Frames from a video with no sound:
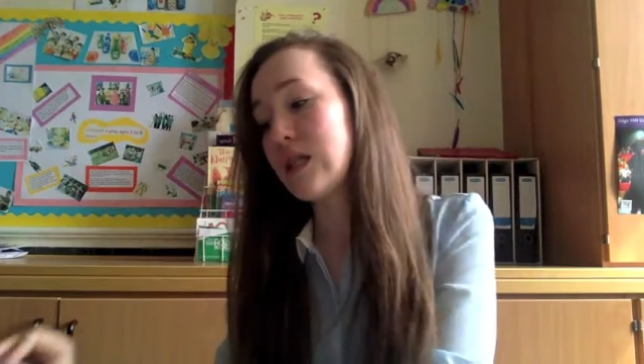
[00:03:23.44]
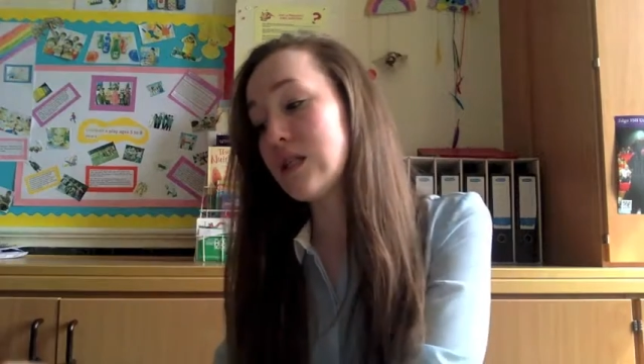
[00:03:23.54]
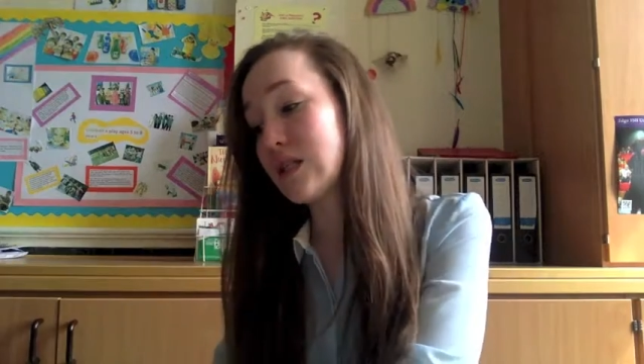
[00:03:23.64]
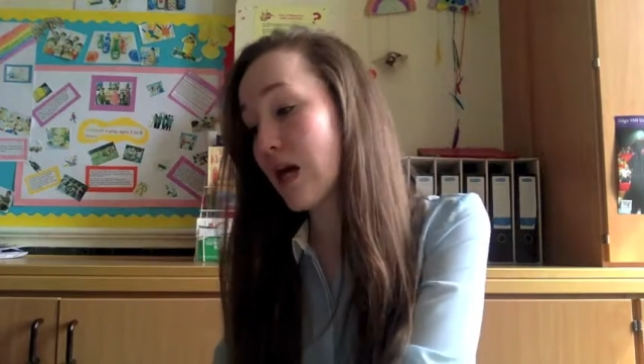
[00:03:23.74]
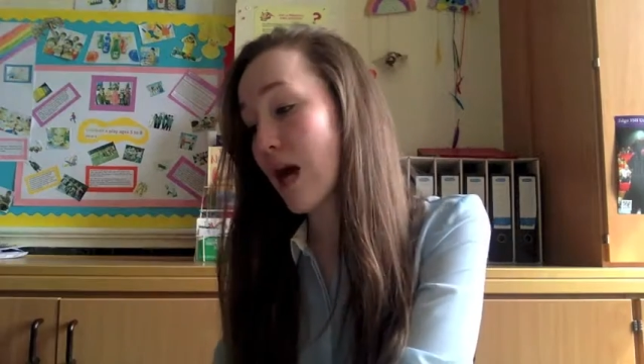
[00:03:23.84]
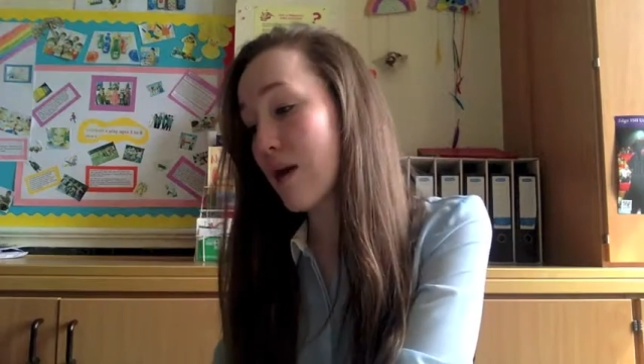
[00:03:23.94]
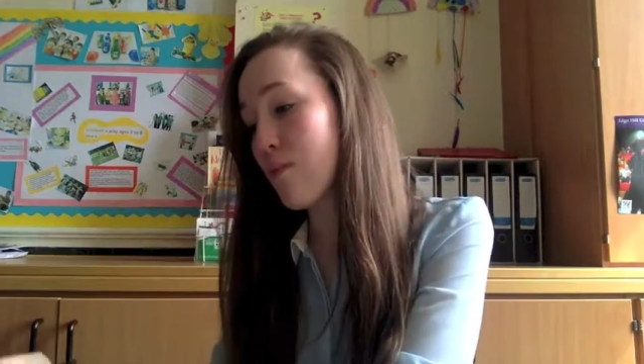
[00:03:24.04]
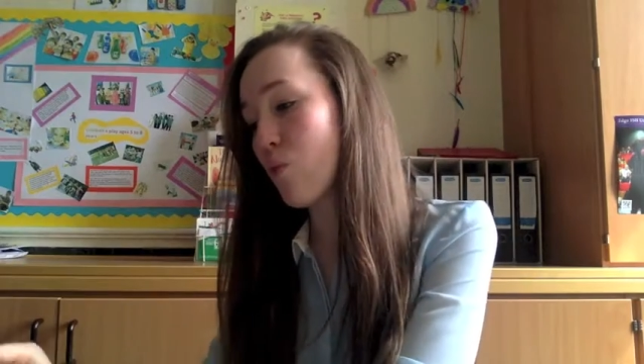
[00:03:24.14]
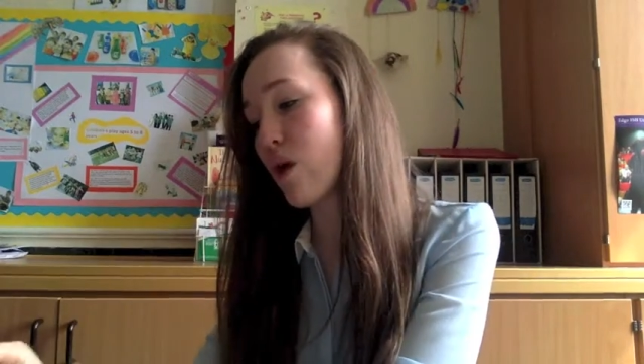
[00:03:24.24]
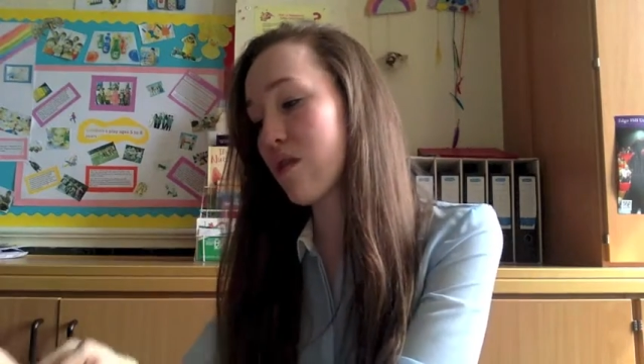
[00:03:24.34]

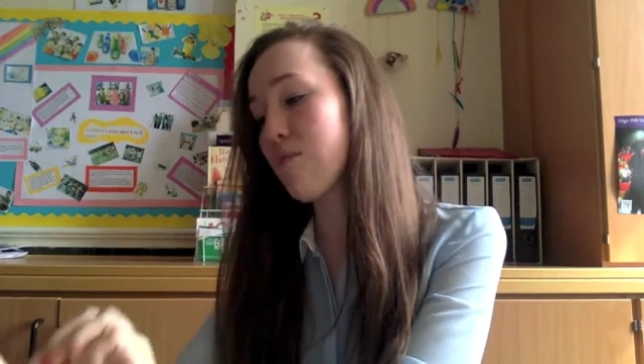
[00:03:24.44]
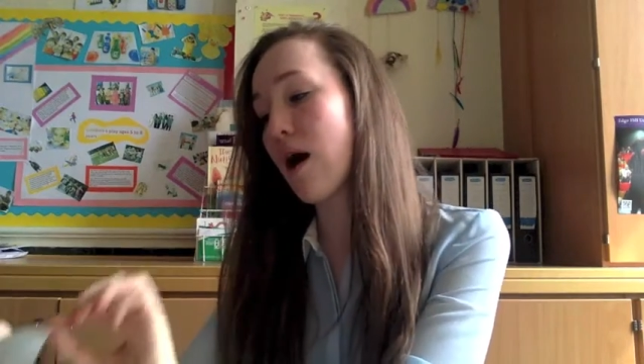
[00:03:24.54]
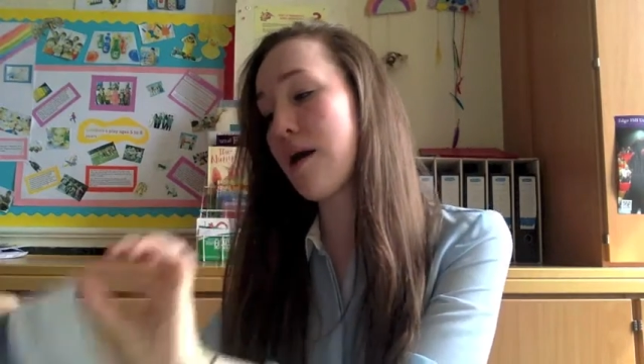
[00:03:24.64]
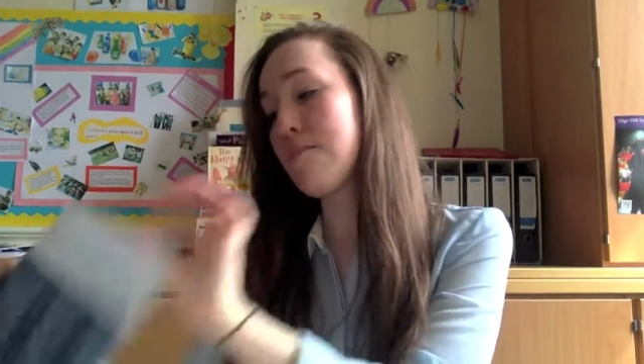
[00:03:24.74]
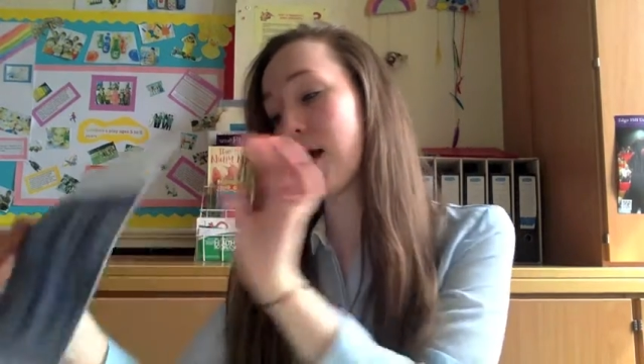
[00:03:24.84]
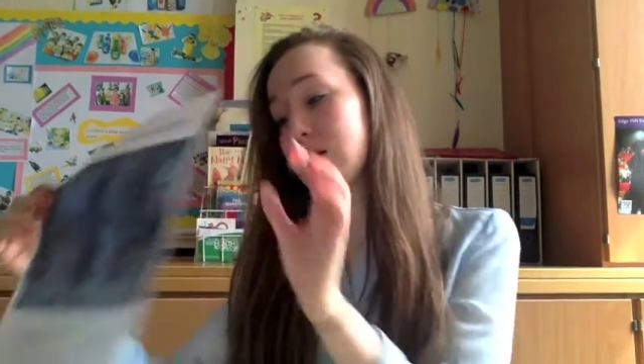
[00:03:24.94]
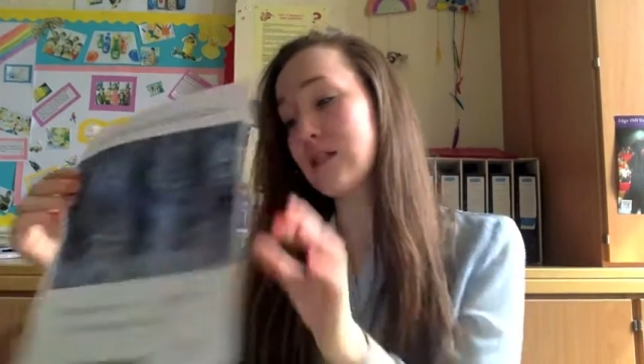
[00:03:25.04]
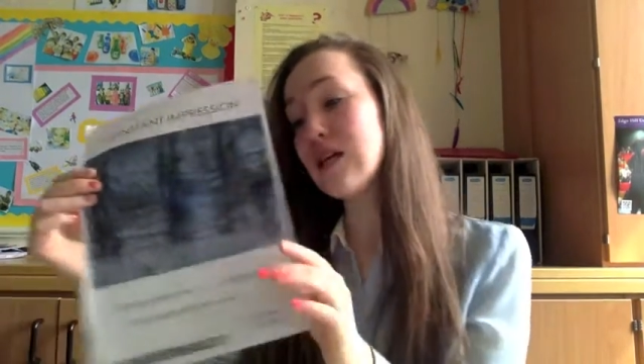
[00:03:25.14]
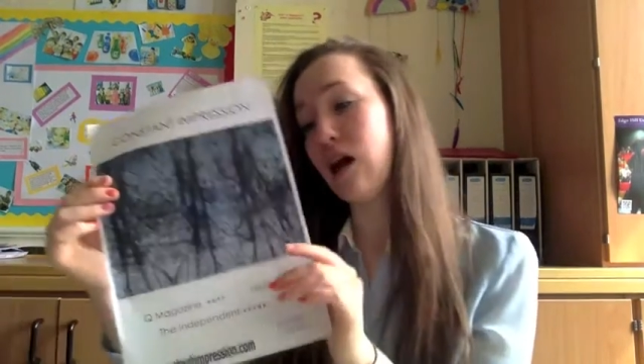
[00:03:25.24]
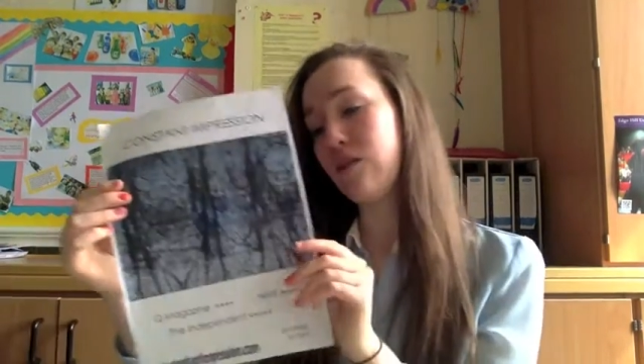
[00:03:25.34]
Same with my
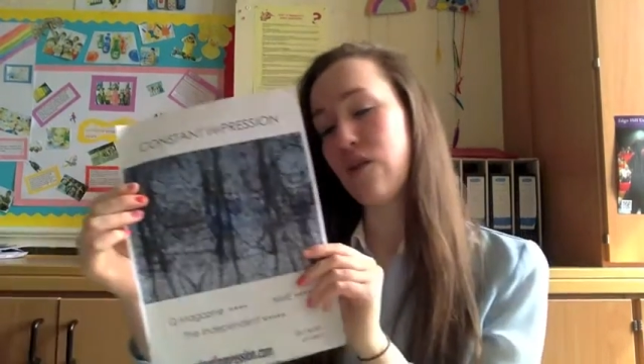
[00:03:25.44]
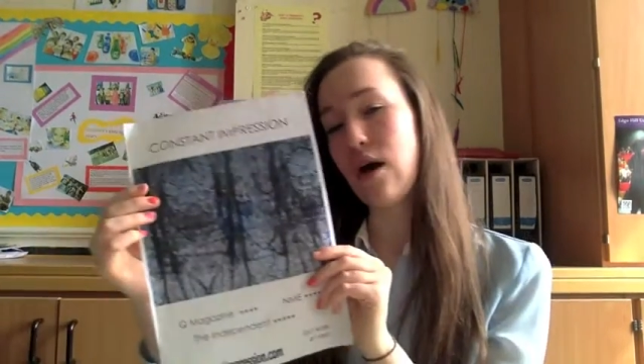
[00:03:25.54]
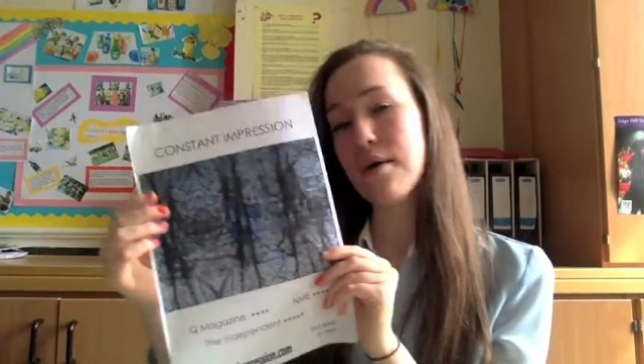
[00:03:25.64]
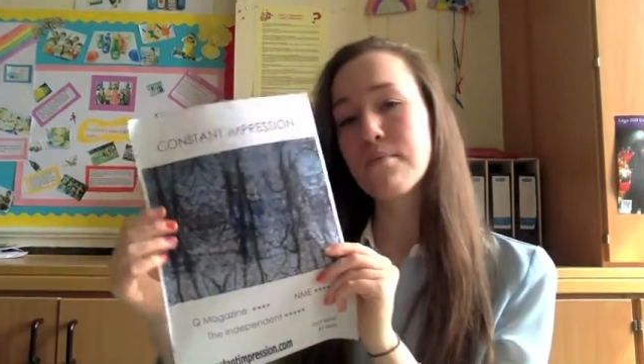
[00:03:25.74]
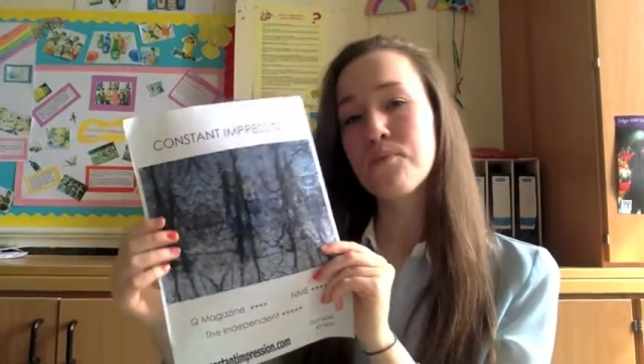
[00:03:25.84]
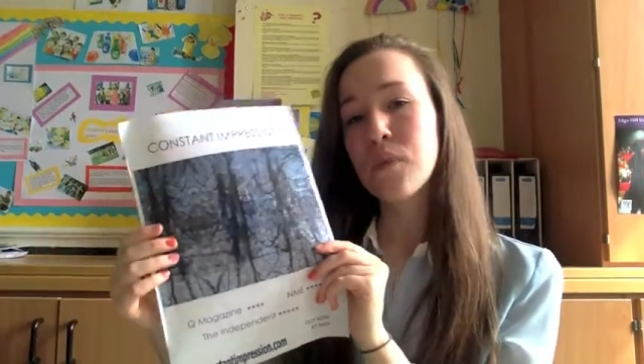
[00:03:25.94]
magazine advert,